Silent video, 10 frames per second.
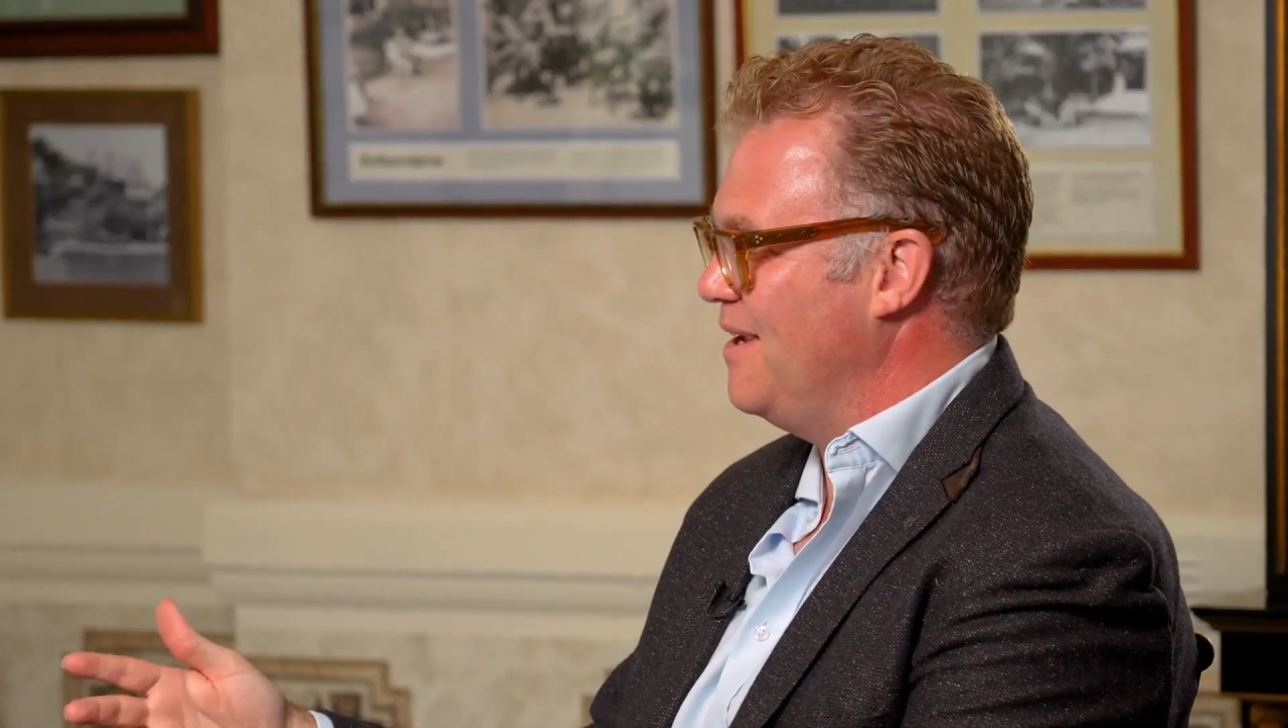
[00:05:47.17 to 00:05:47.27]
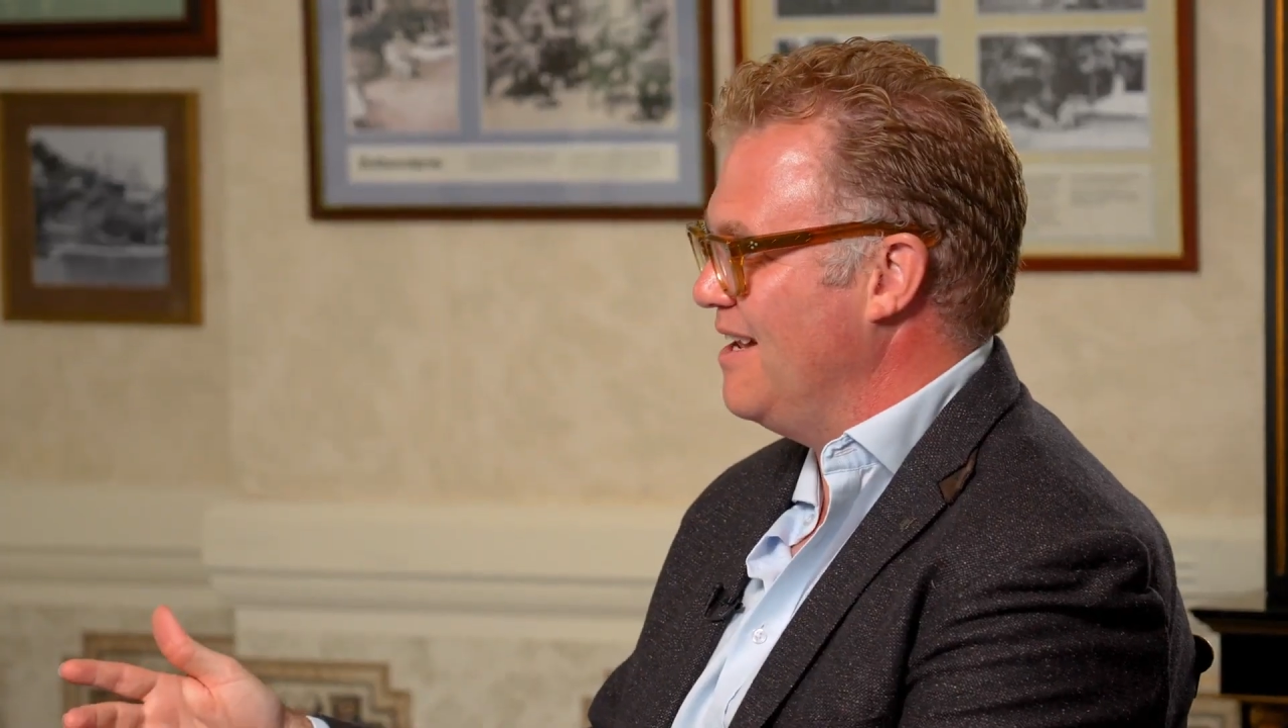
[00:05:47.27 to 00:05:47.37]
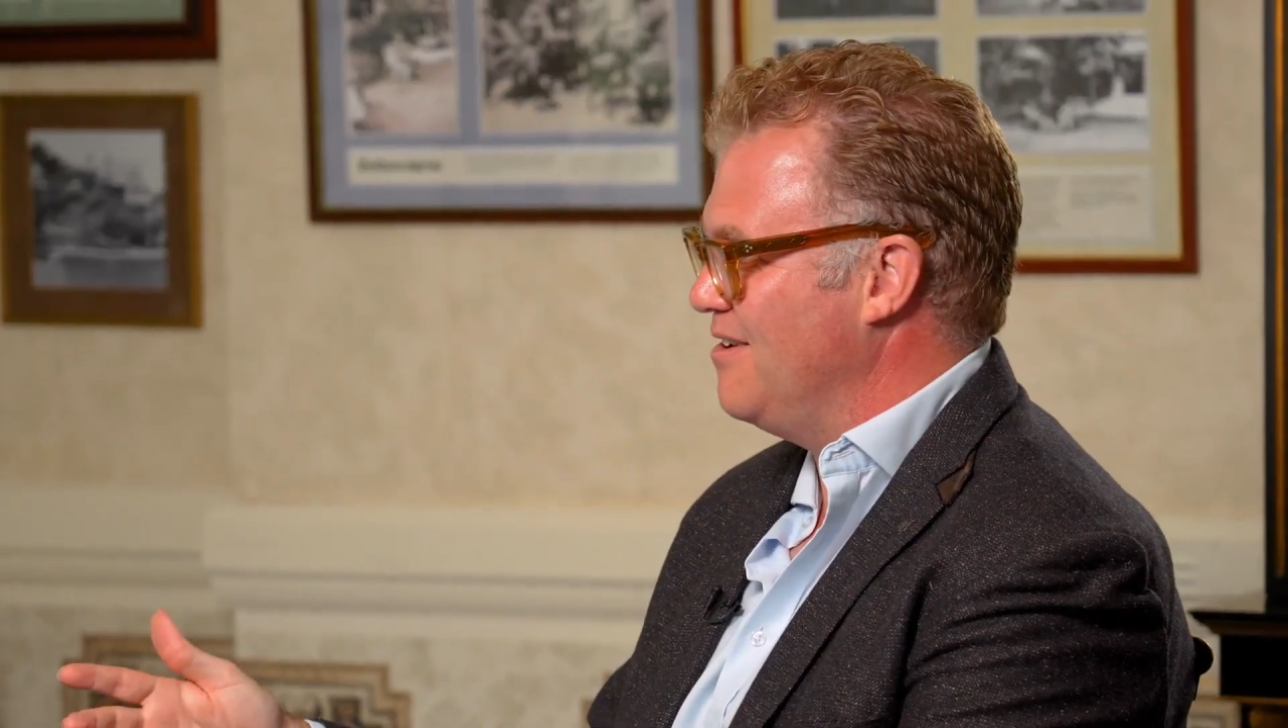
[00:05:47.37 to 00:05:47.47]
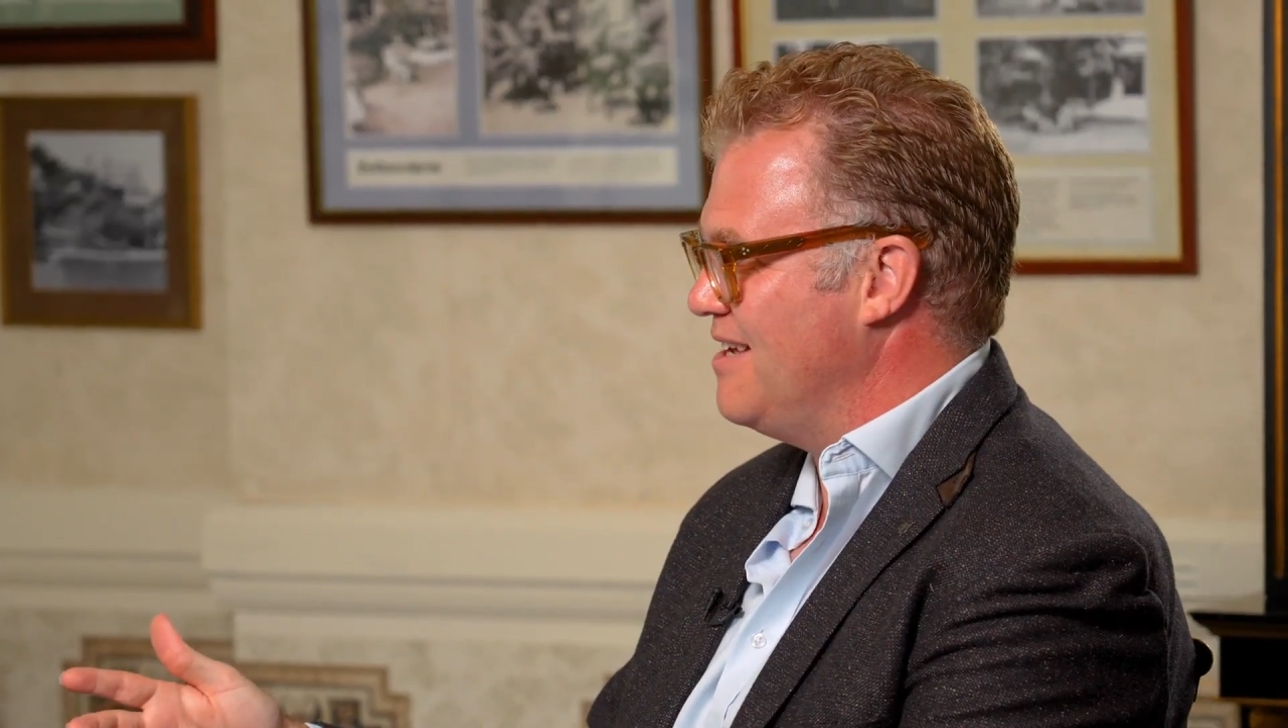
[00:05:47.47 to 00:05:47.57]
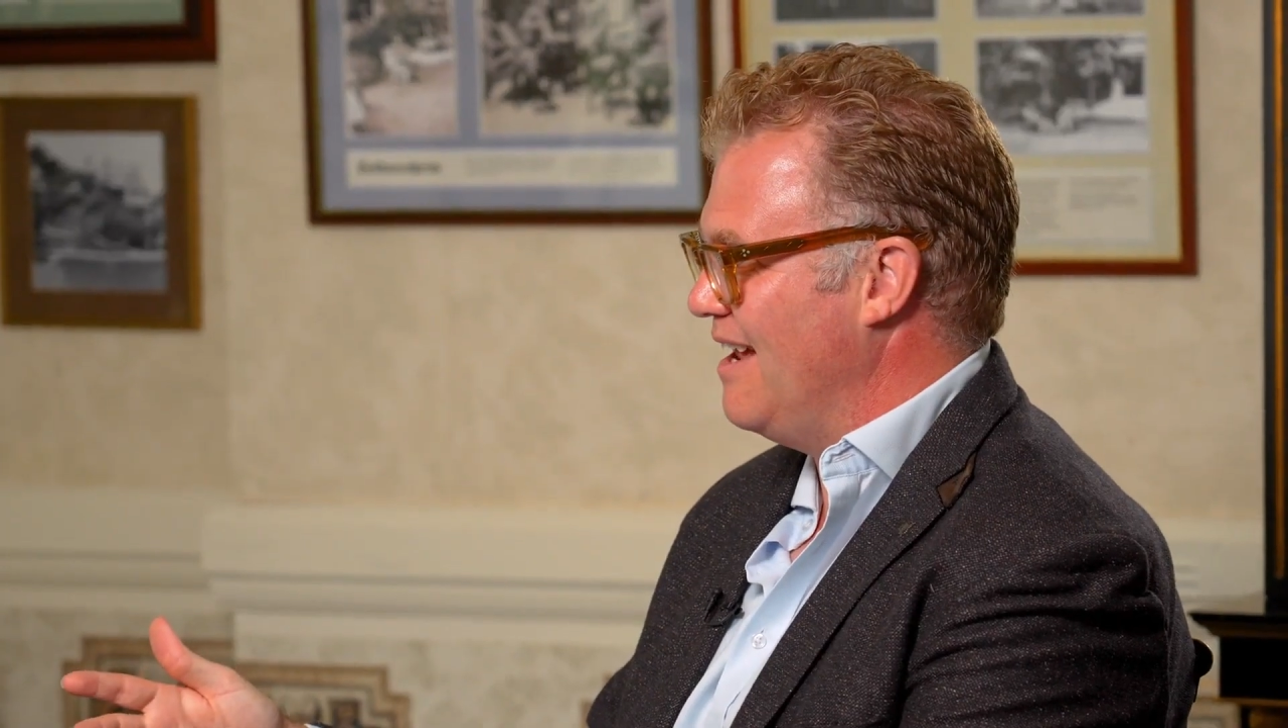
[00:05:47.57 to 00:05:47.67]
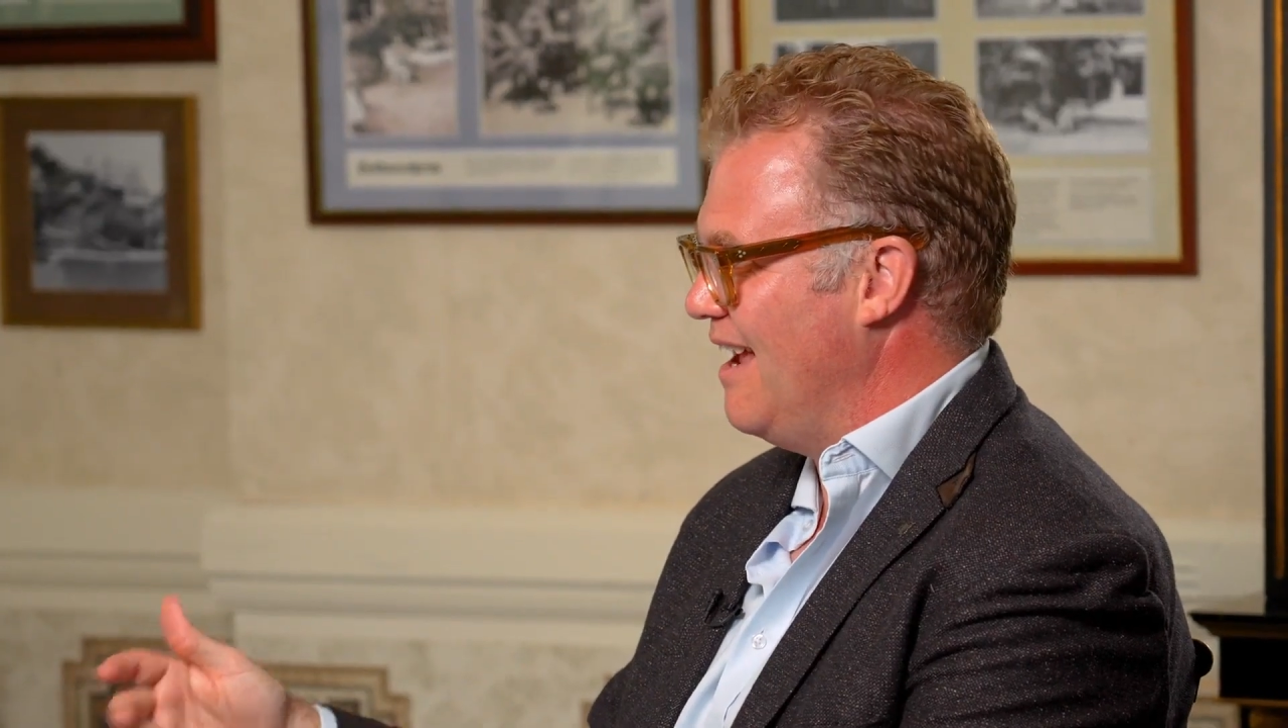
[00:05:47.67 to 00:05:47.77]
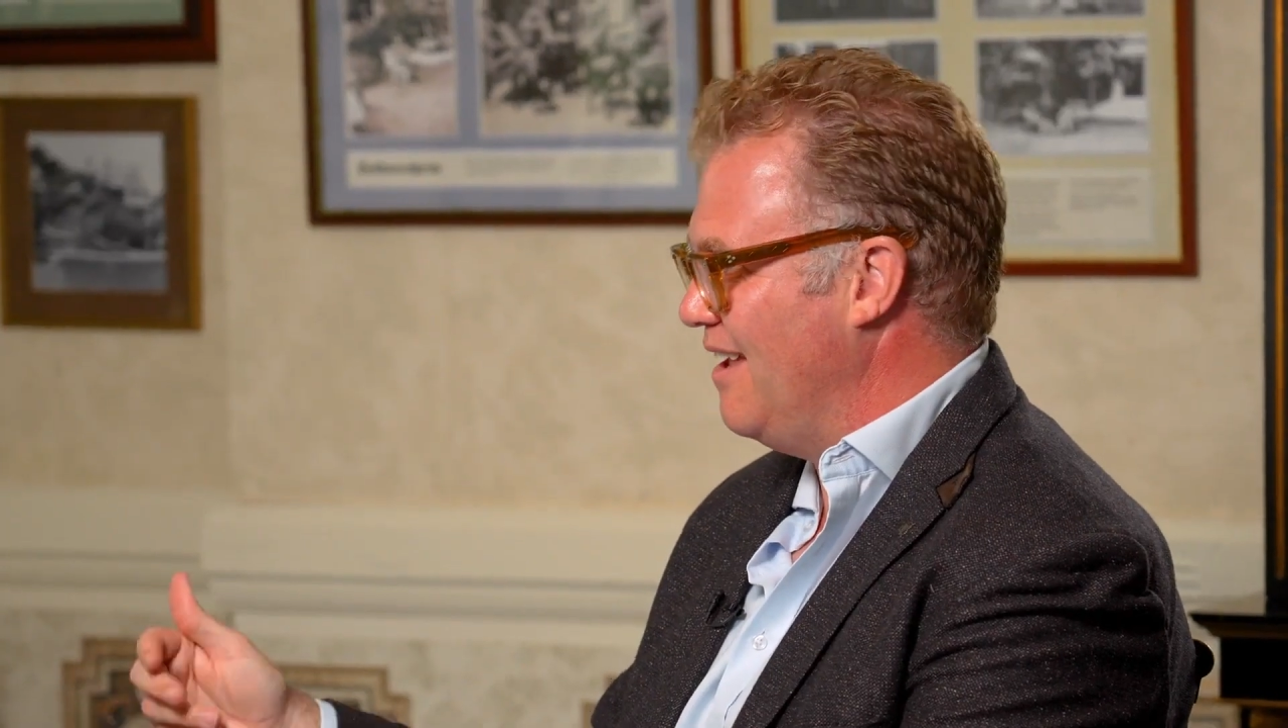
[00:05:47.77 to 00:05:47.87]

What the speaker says: internet,